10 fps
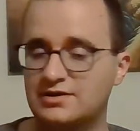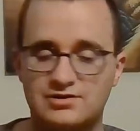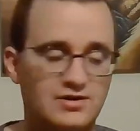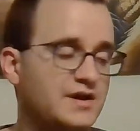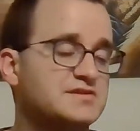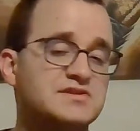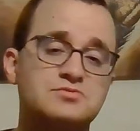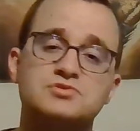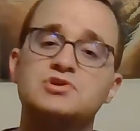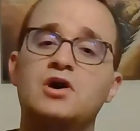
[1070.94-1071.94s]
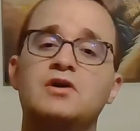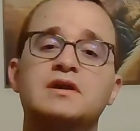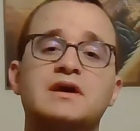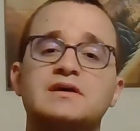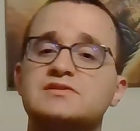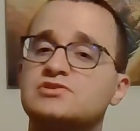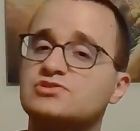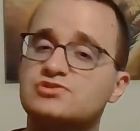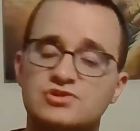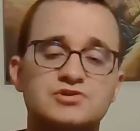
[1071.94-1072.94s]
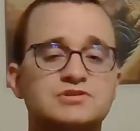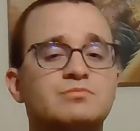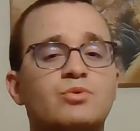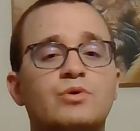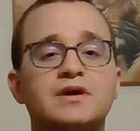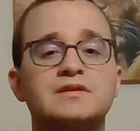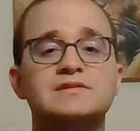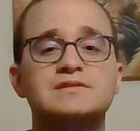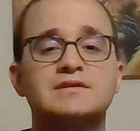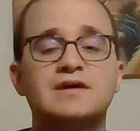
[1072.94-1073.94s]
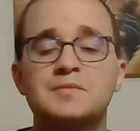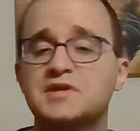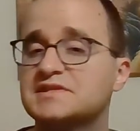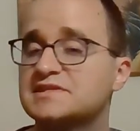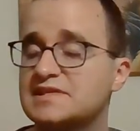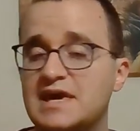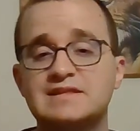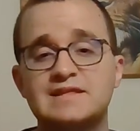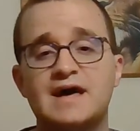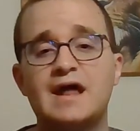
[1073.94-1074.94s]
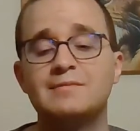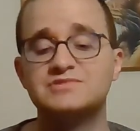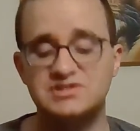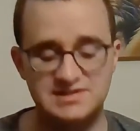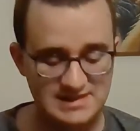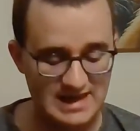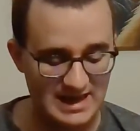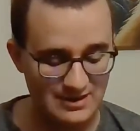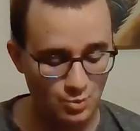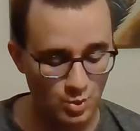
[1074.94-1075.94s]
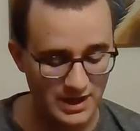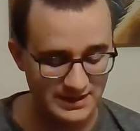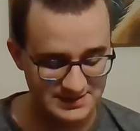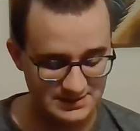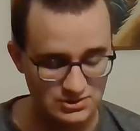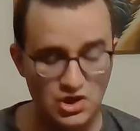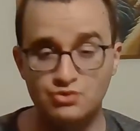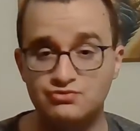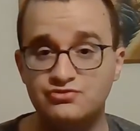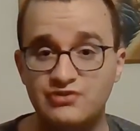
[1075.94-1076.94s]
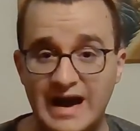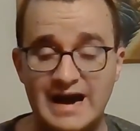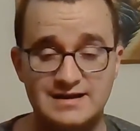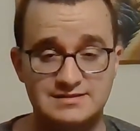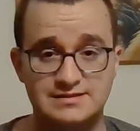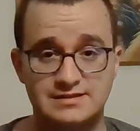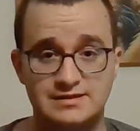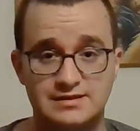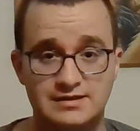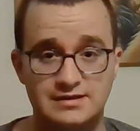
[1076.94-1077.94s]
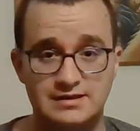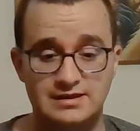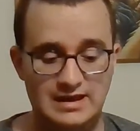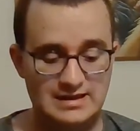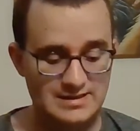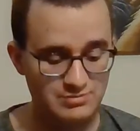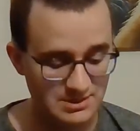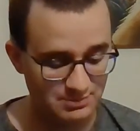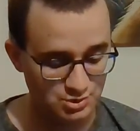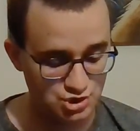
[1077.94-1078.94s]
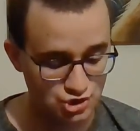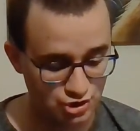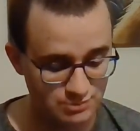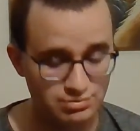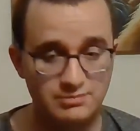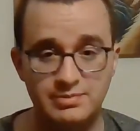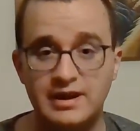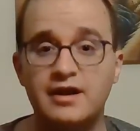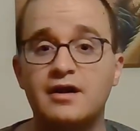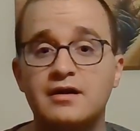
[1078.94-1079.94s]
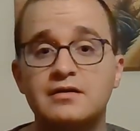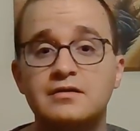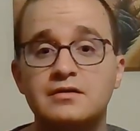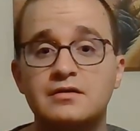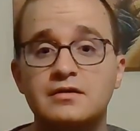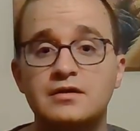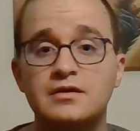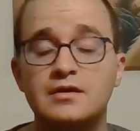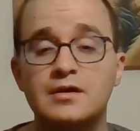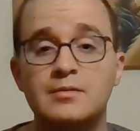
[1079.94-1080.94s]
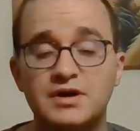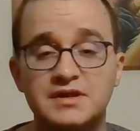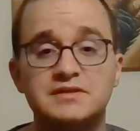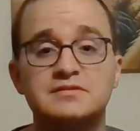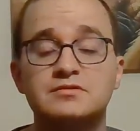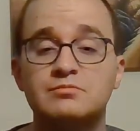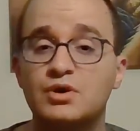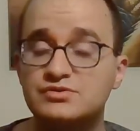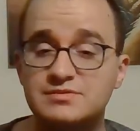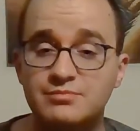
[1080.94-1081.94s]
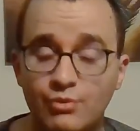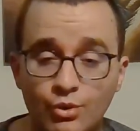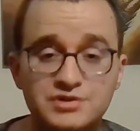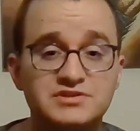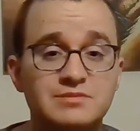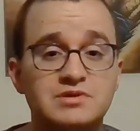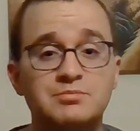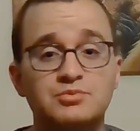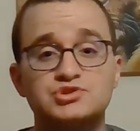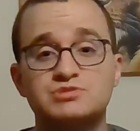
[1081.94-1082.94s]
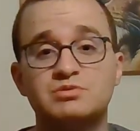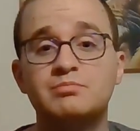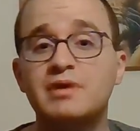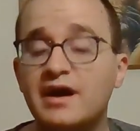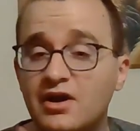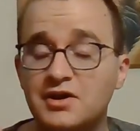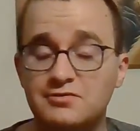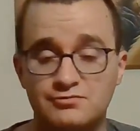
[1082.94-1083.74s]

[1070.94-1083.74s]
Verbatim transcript: Christ is returning at a certain point. I'm not saying that. I'm just saying what is a known fact and that people should prepare. But most importantly, people should prepare and